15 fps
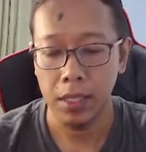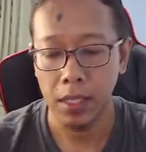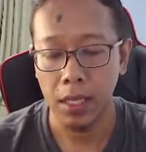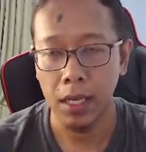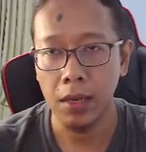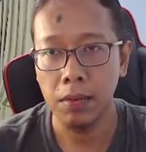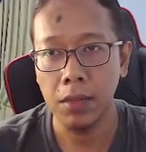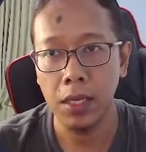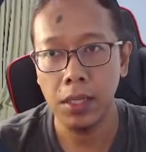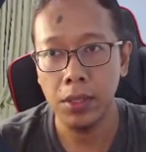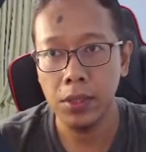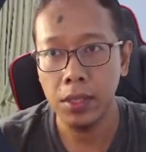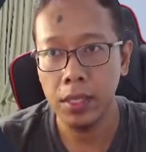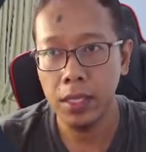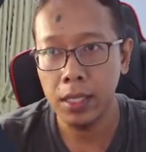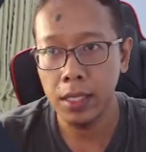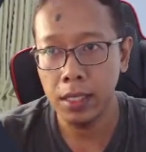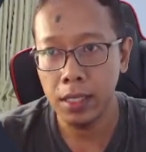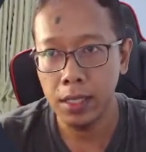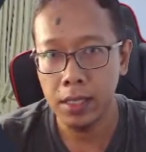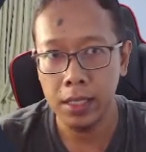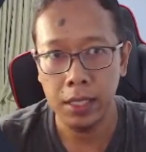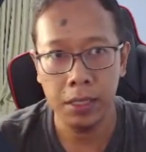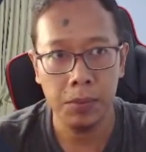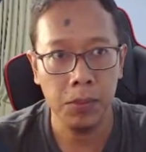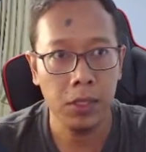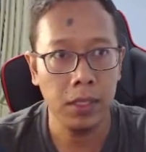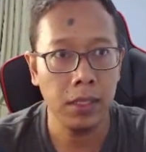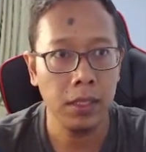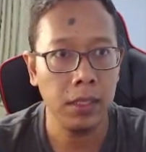after you ticking this
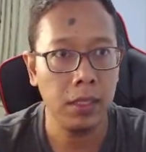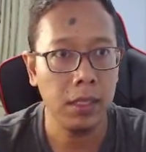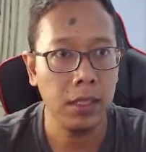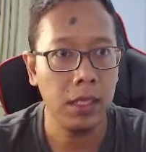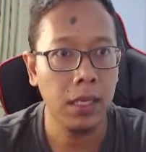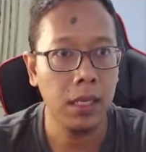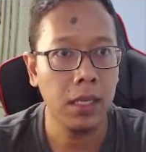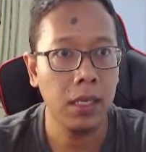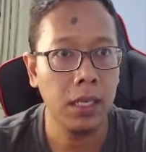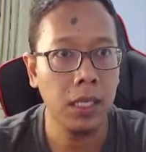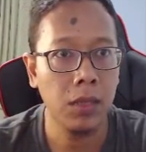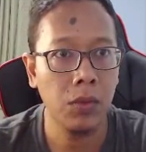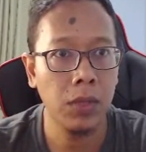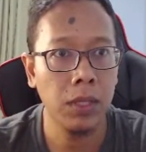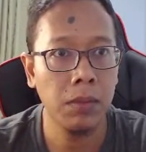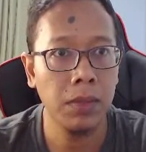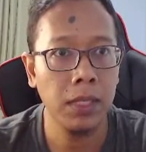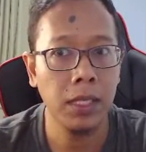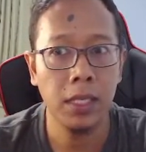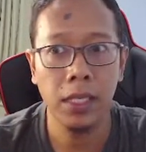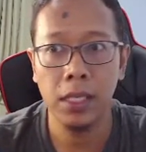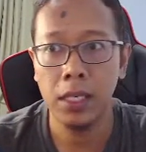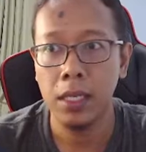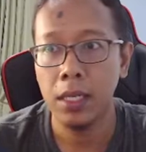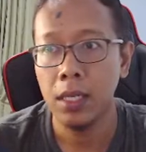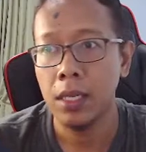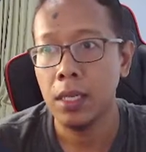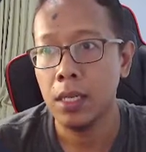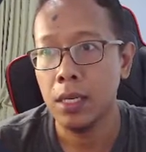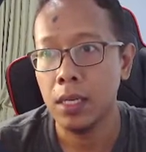checkbox, it will be
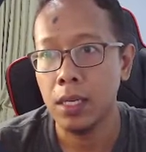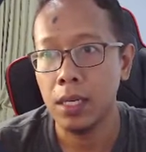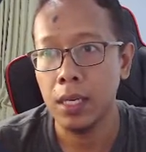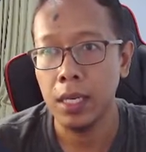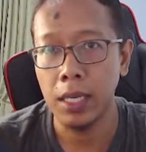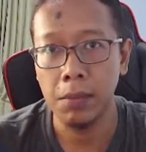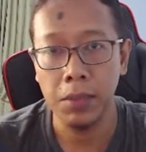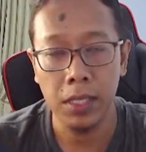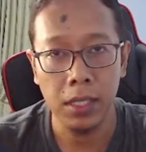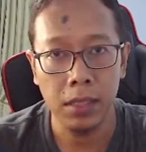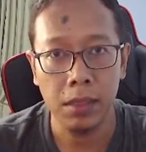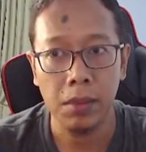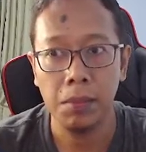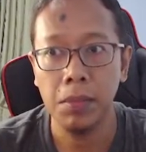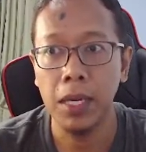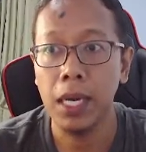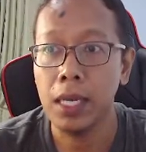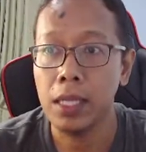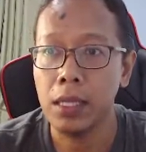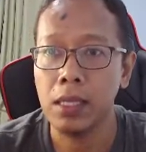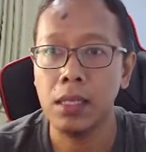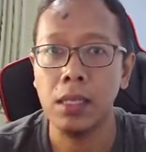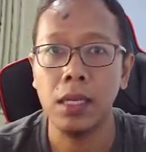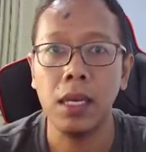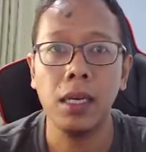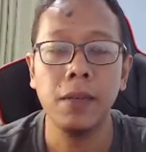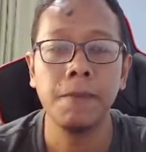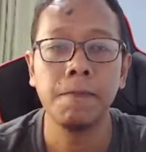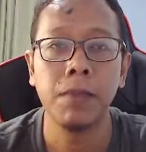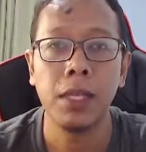enabled. But yeah,
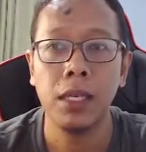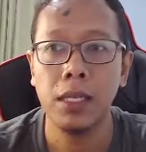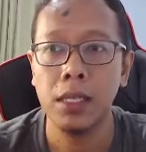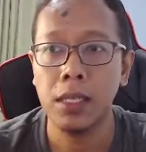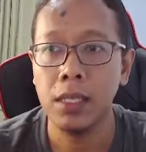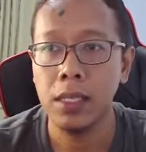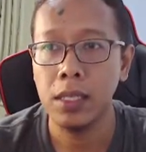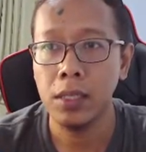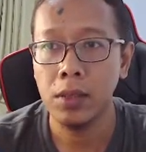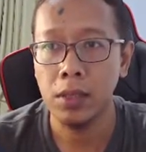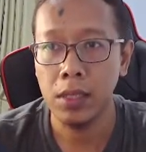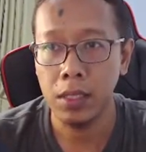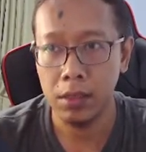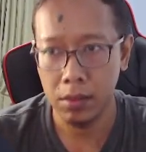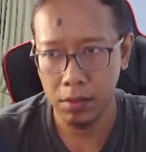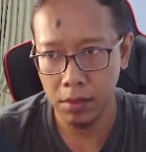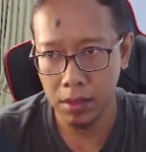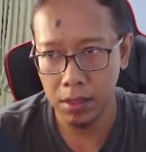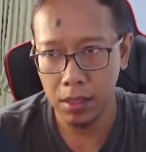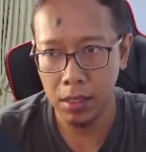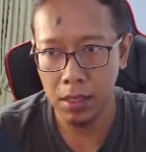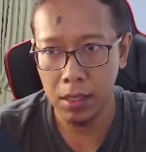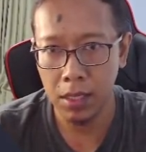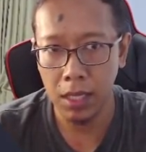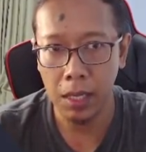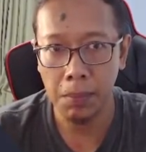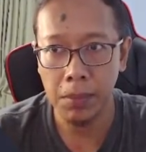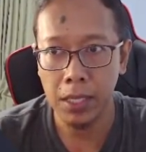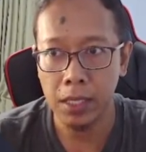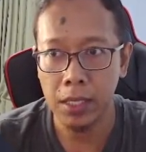this is not
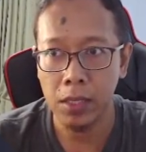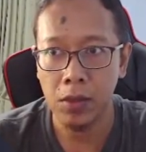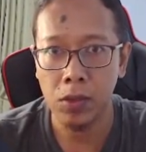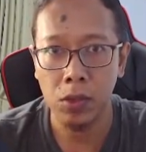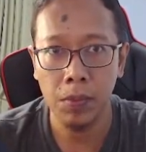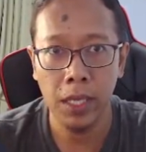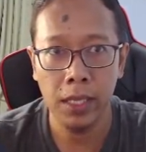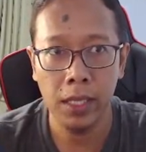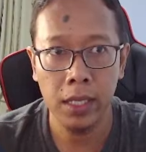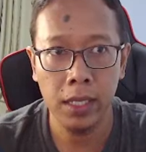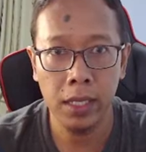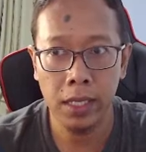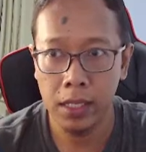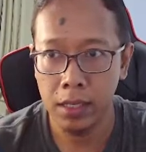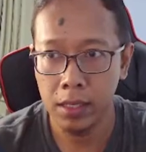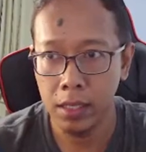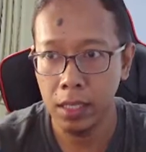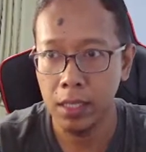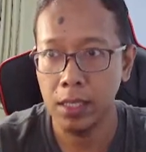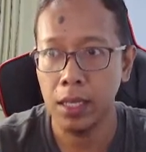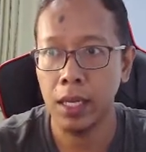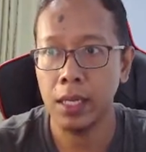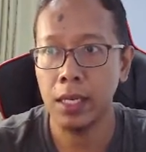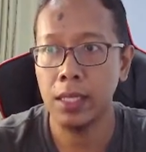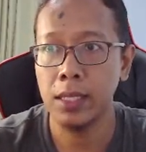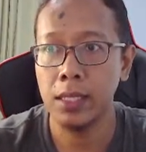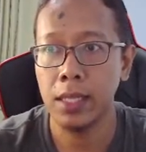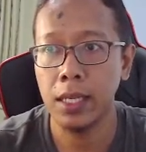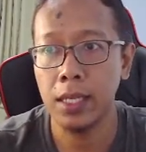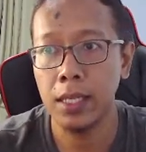updated automatically. Yeah, like
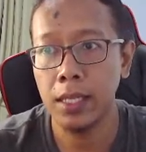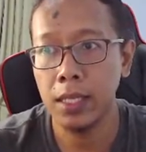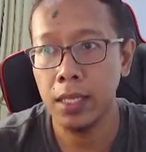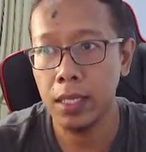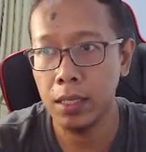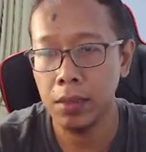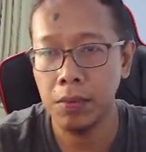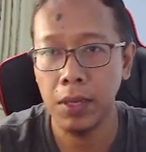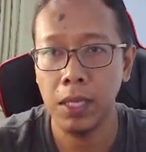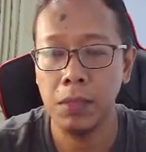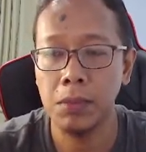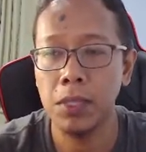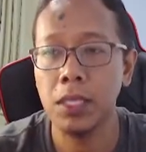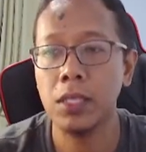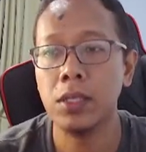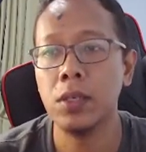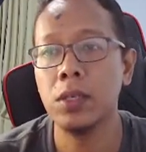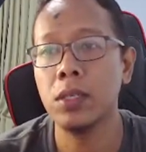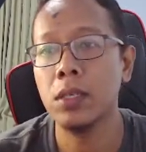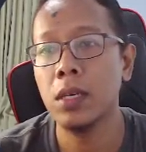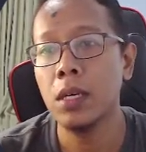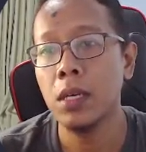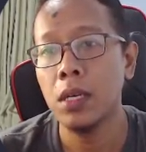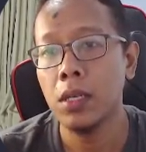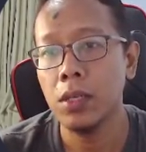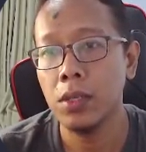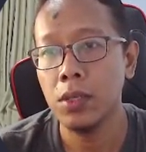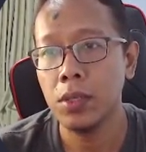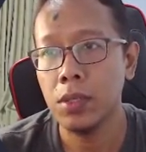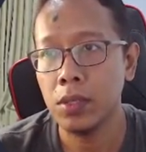instantly available. So
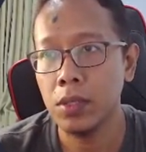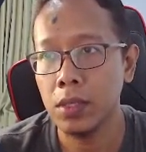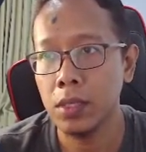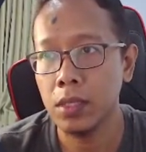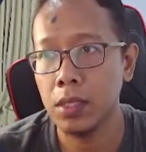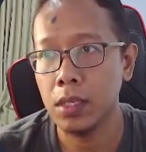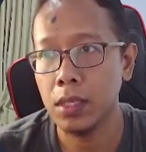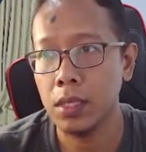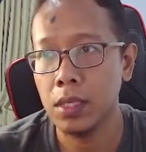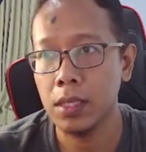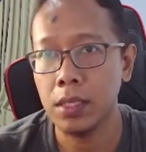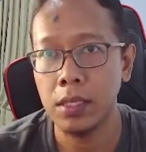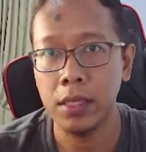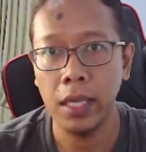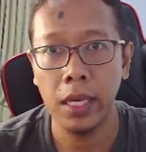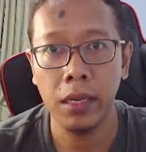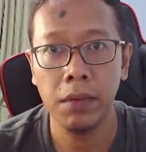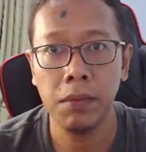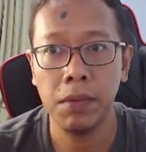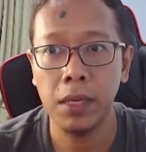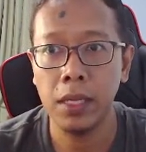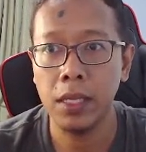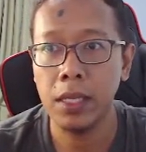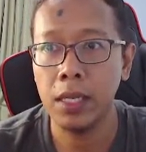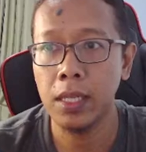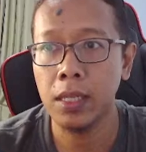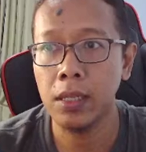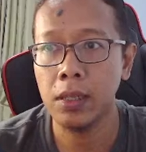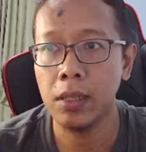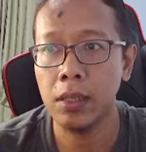you should save and
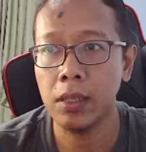then